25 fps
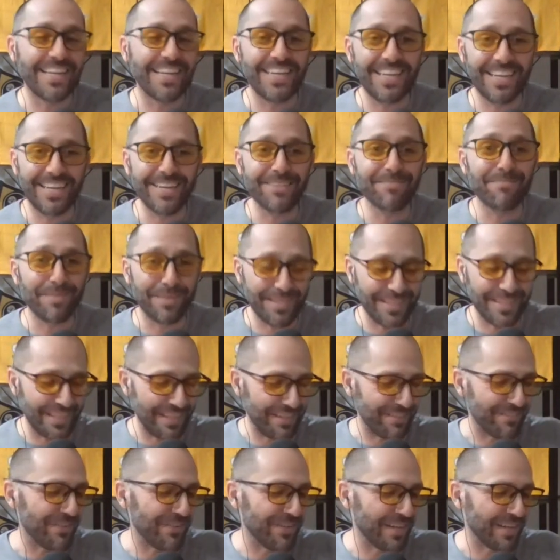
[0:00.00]
I can't
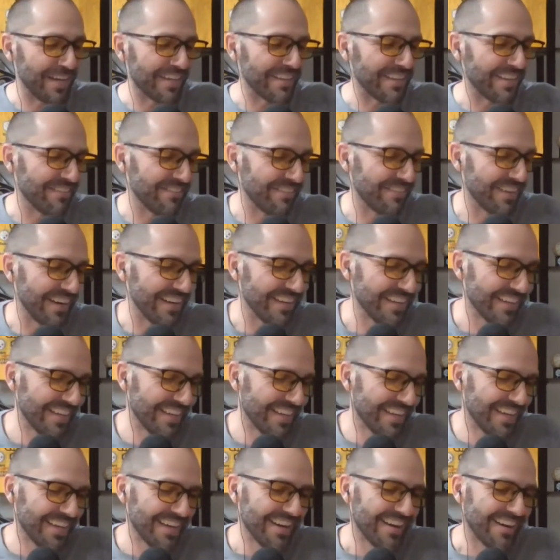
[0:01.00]
believe you got that right.
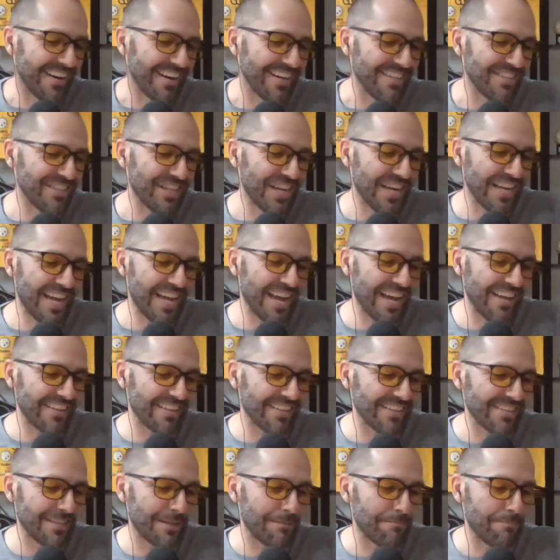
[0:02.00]
All right, Jay
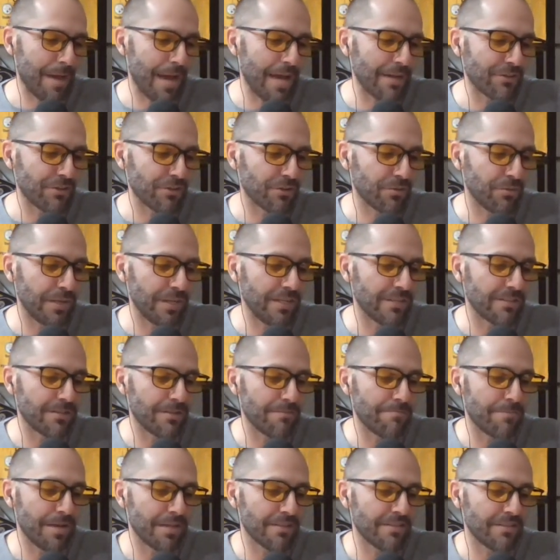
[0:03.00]
Allen said Patrick Queen is
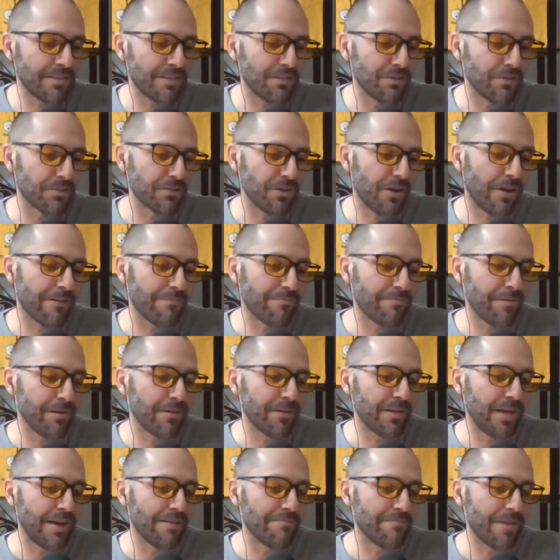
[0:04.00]
the best Steelers
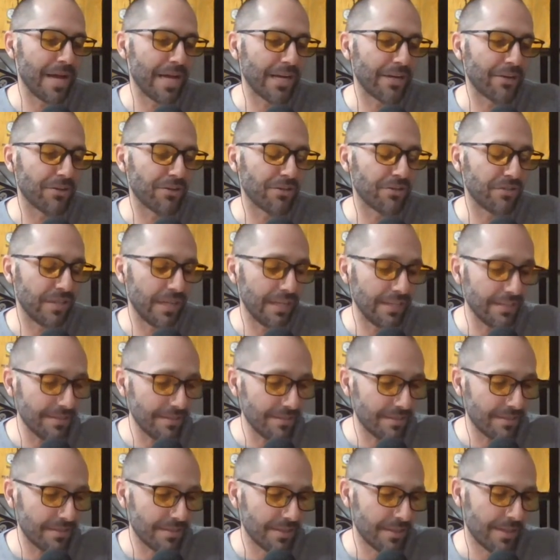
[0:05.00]
off-ball linebacker
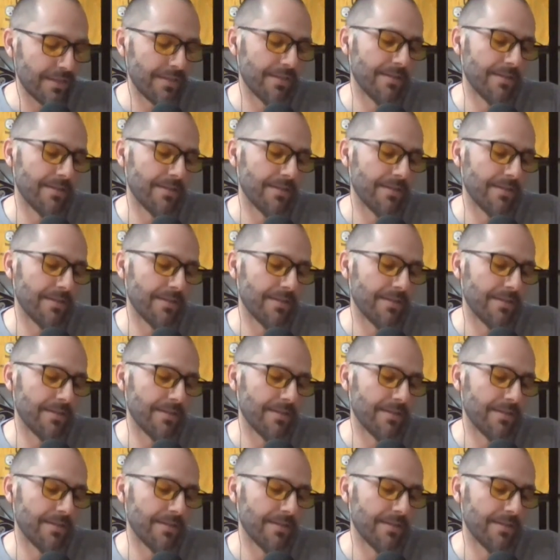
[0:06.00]
since.